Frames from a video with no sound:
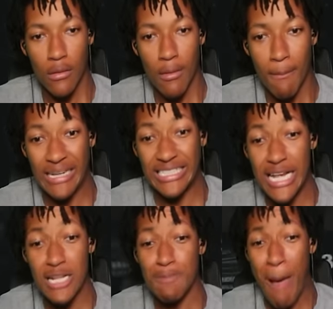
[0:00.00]
My skin
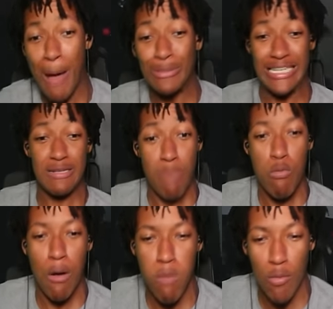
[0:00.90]
is bouncing! Bro,
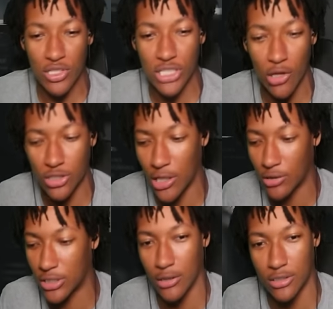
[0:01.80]
bro, bro, bro. Chill out, chill out, chill out, chill